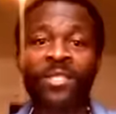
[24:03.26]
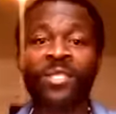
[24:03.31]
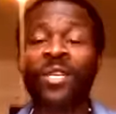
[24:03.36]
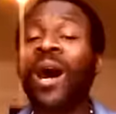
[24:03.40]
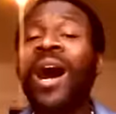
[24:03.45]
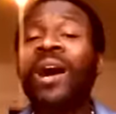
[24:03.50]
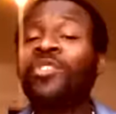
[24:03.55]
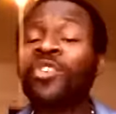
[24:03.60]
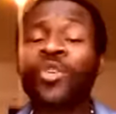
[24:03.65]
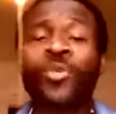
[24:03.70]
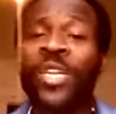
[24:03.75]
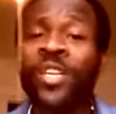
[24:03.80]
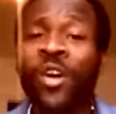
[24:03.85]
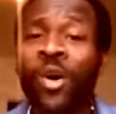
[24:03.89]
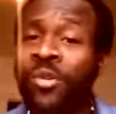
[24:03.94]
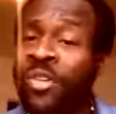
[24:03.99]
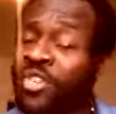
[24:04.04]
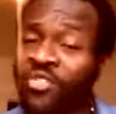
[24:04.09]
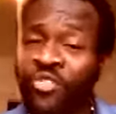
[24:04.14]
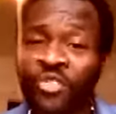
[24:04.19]
So how do we
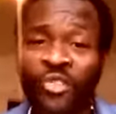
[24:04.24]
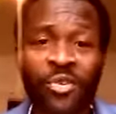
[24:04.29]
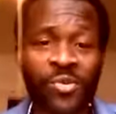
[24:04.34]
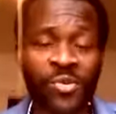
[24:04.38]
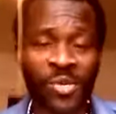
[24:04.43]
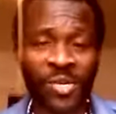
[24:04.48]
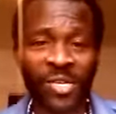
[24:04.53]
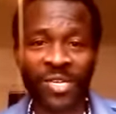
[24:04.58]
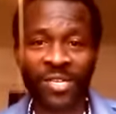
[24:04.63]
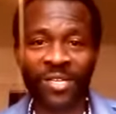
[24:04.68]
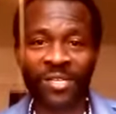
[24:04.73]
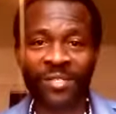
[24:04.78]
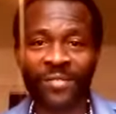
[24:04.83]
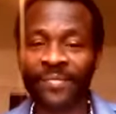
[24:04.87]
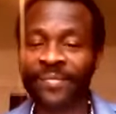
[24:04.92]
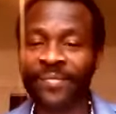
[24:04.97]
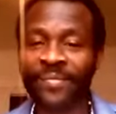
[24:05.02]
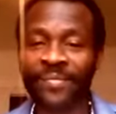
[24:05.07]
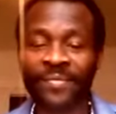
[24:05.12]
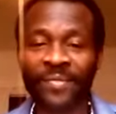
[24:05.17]
know it's true?
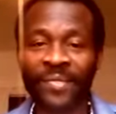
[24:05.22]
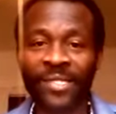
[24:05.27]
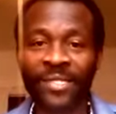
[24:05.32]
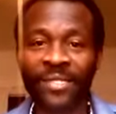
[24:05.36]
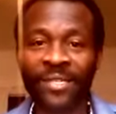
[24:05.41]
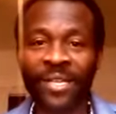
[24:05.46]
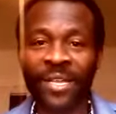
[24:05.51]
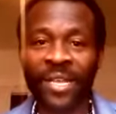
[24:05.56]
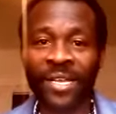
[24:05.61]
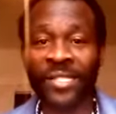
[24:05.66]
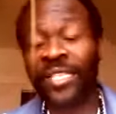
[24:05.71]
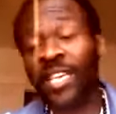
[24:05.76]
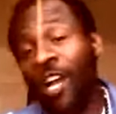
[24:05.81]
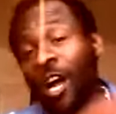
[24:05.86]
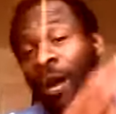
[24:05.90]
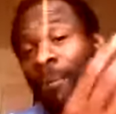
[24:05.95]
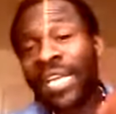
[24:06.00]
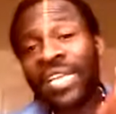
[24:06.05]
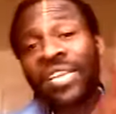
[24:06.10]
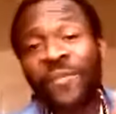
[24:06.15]
See
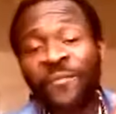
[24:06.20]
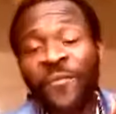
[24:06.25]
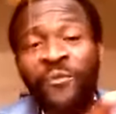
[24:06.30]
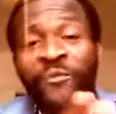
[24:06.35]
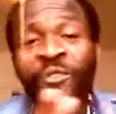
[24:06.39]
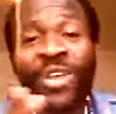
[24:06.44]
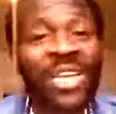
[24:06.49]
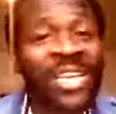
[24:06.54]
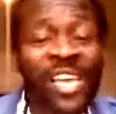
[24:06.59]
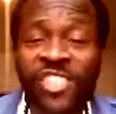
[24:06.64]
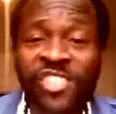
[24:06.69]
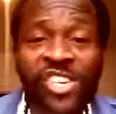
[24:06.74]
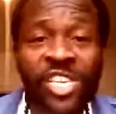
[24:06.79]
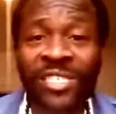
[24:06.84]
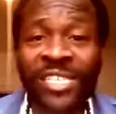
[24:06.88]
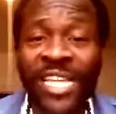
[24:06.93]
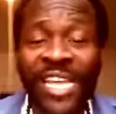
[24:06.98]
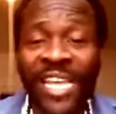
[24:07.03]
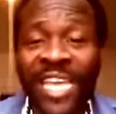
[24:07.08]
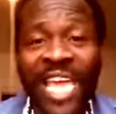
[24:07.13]
how many different
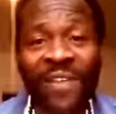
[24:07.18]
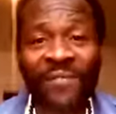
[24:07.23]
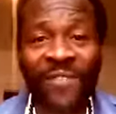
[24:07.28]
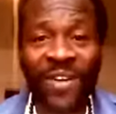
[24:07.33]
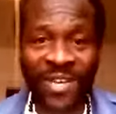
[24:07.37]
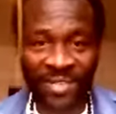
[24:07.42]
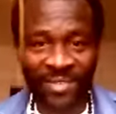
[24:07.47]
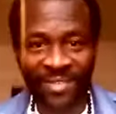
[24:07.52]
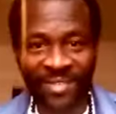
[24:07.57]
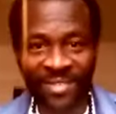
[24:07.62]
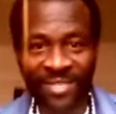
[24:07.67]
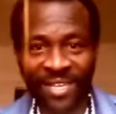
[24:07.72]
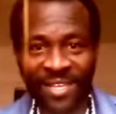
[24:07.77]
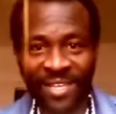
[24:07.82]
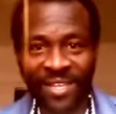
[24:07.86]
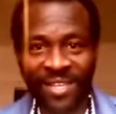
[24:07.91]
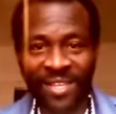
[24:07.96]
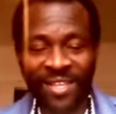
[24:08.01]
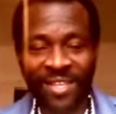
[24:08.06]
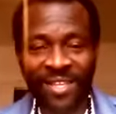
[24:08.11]
religions they gave us.
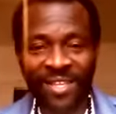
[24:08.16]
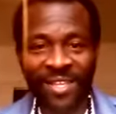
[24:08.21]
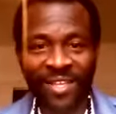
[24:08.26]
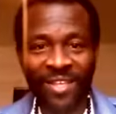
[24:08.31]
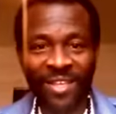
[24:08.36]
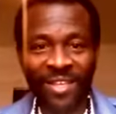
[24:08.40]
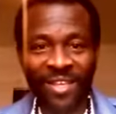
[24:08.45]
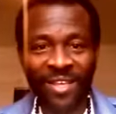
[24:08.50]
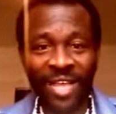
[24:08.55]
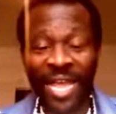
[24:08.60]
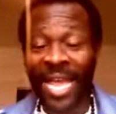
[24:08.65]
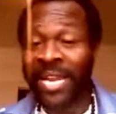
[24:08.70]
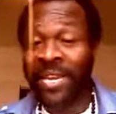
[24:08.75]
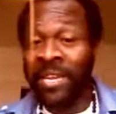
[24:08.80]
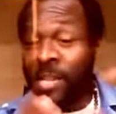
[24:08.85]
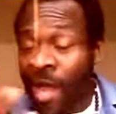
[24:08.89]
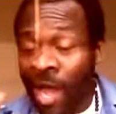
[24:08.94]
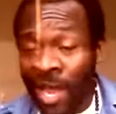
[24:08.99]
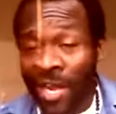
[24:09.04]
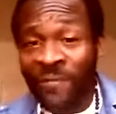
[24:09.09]

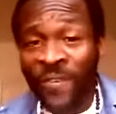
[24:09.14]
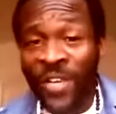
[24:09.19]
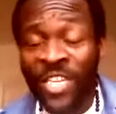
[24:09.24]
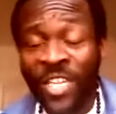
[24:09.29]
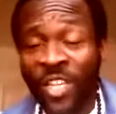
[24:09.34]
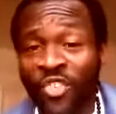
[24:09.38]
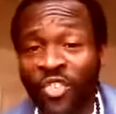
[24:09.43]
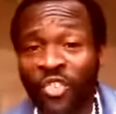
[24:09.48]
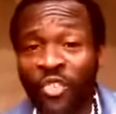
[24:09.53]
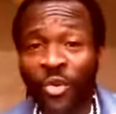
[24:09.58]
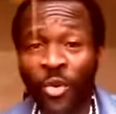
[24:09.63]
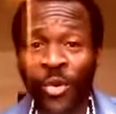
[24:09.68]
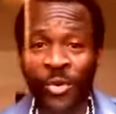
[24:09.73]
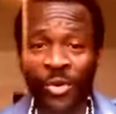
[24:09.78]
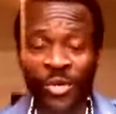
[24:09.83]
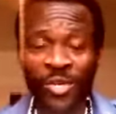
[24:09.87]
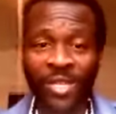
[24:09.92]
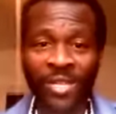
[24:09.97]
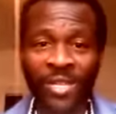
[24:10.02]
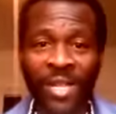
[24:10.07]
And none of it is
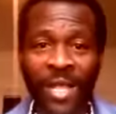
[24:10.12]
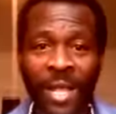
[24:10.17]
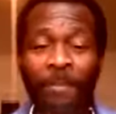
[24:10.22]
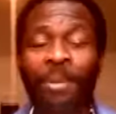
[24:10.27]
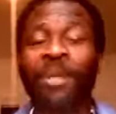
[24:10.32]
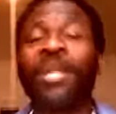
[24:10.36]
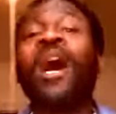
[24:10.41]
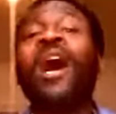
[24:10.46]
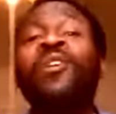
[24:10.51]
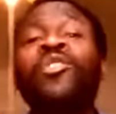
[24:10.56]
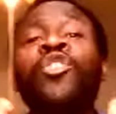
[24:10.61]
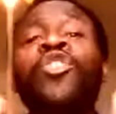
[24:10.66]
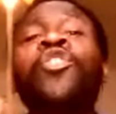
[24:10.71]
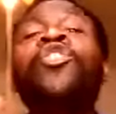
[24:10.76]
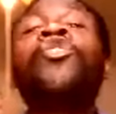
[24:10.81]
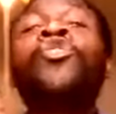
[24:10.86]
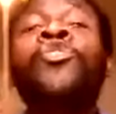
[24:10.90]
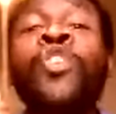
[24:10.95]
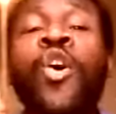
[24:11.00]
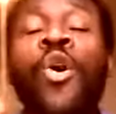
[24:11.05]
true. But how do
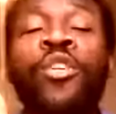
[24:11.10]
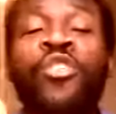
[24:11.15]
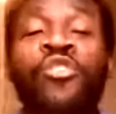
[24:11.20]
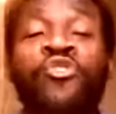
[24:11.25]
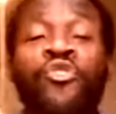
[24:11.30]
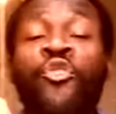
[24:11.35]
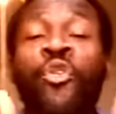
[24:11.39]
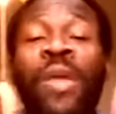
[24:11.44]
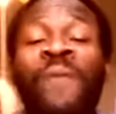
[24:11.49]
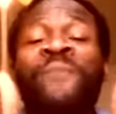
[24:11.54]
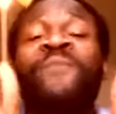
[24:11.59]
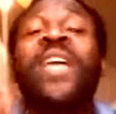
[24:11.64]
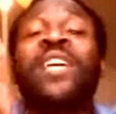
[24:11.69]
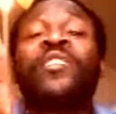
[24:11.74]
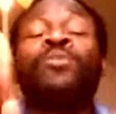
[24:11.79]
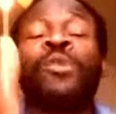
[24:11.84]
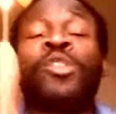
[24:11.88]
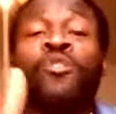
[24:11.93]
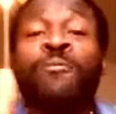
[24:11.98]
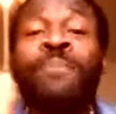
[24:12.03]
you know it's true if
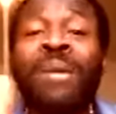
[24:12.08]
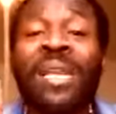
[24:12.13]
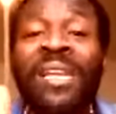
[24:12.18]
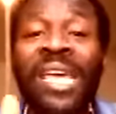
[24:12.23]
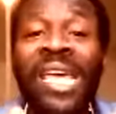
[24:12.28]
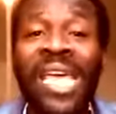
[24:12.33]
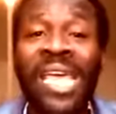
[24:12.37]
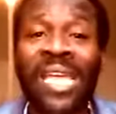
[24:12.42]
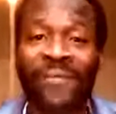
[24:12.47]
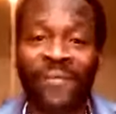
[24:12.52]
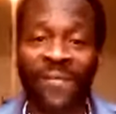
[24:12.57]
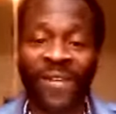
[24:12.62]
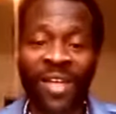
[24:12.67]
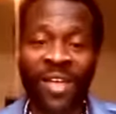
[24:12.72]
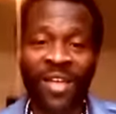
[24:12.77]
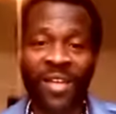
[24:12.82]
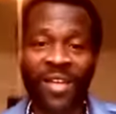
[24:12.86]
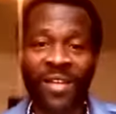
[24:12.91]
that's what you believe?